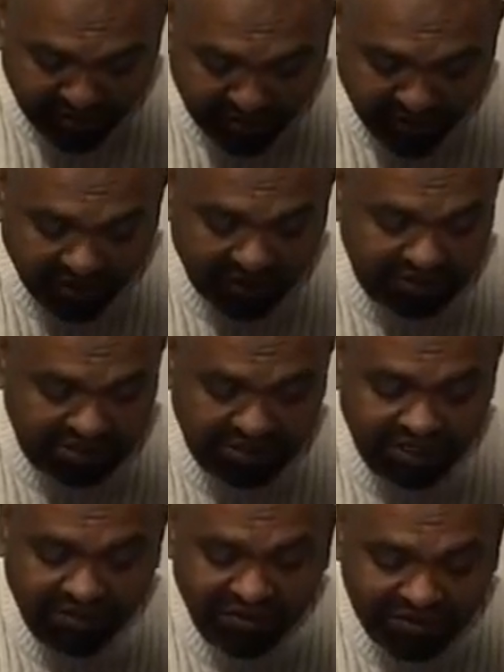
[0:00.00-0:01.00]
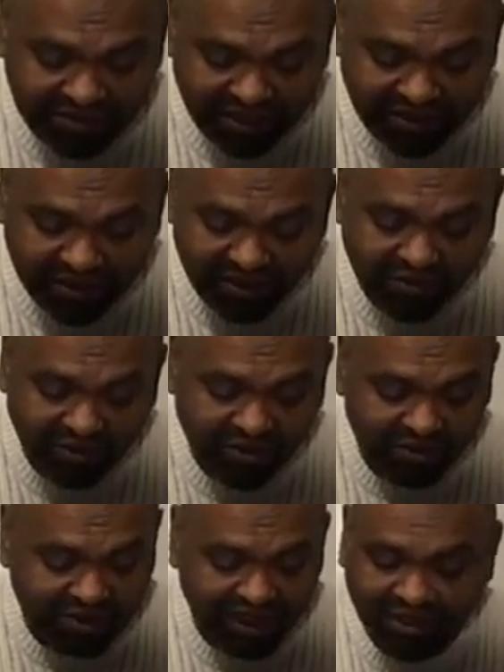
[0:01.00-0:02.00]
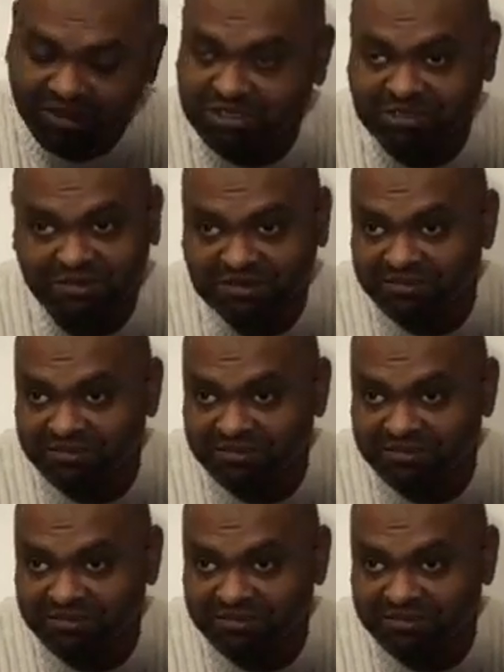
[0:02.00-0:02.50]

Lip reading: Oh dear, the look on that customer's